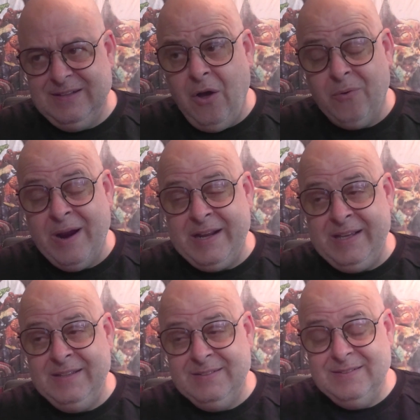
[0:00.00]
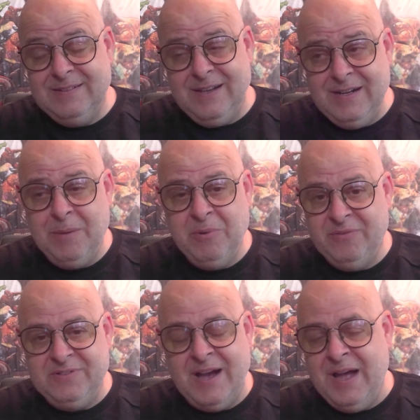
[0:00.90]
already a number
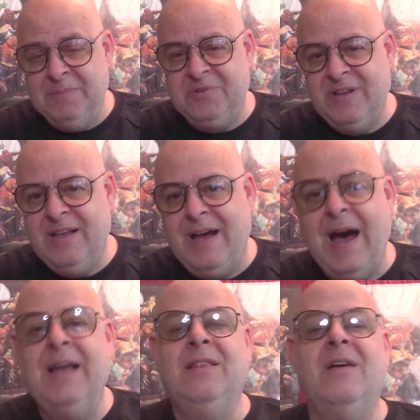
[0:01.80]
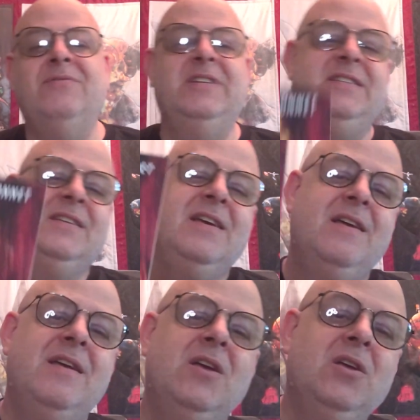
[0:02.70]
of times, I loved it.
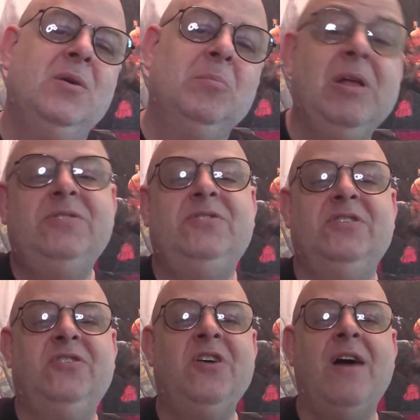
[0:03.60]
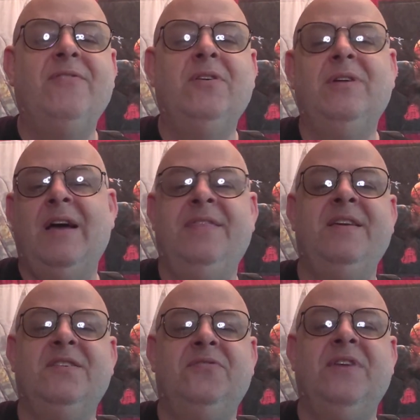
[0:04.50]
Plus, this cover, I
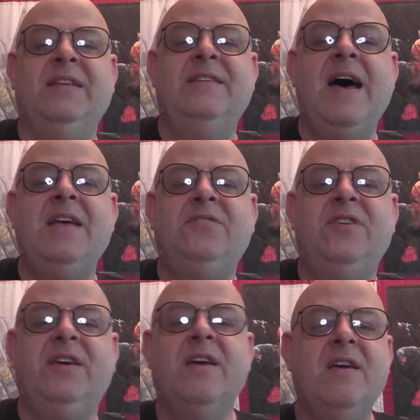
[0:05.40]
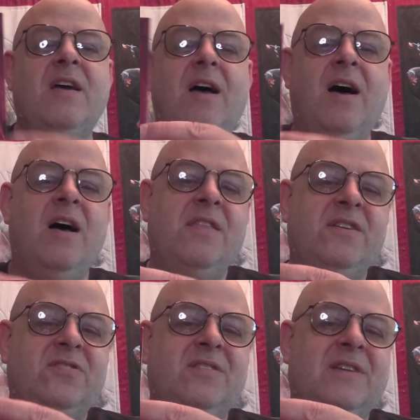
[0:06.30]
think, is fantastic.
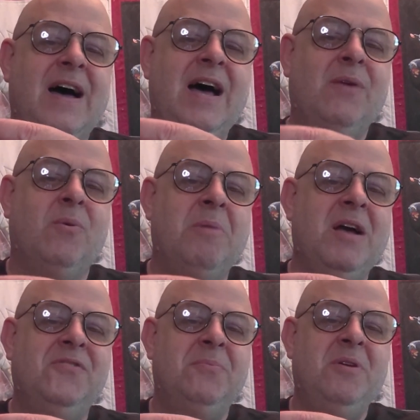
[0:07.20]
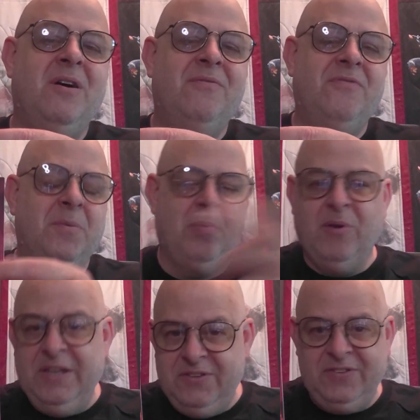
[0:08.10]
This guy reminds me of the
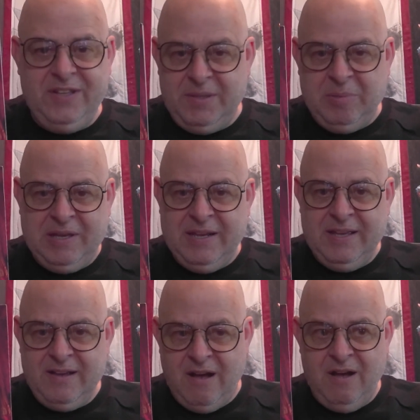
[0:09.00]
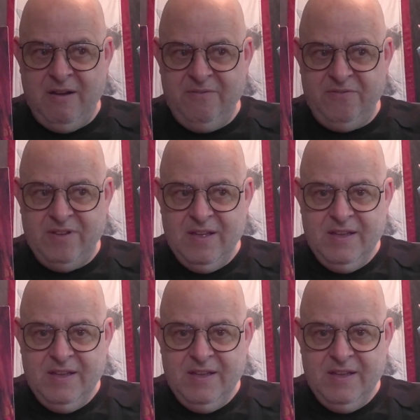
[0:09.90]
priest at the beginning of